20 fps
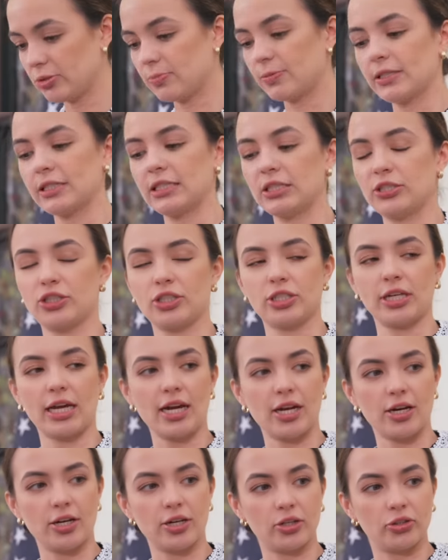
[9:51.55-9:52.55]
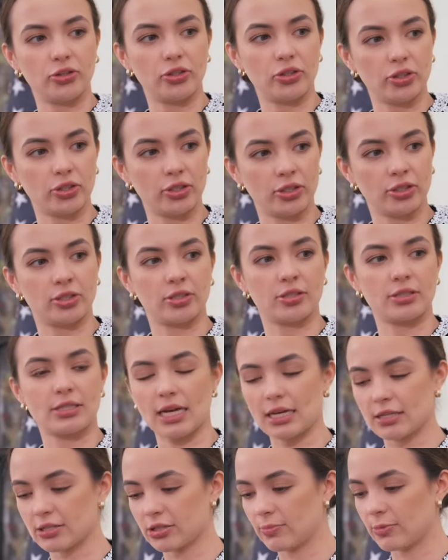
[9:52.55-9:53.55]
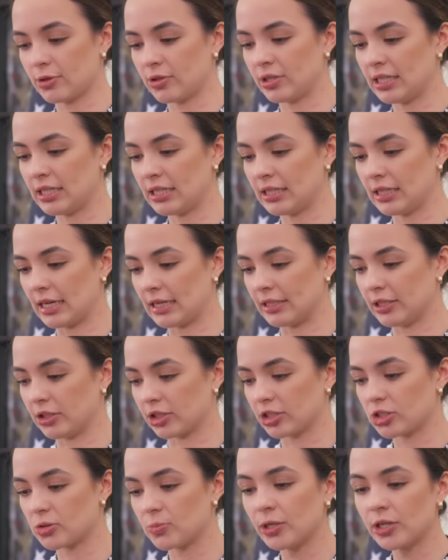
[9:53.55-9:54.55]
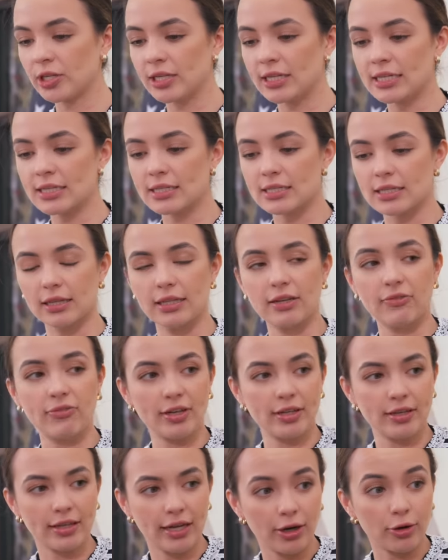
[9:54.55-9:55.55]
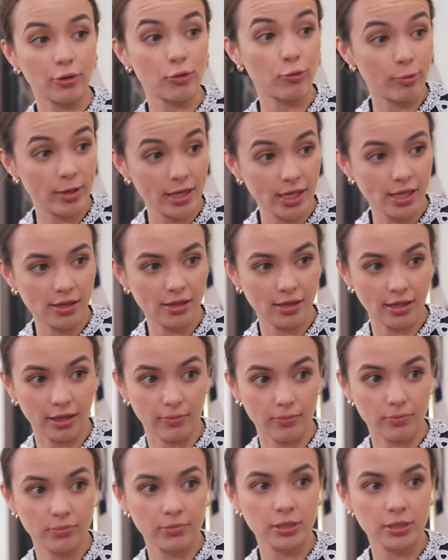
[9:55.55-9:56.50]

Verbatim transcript: you please share your testimony and your experience living there with them?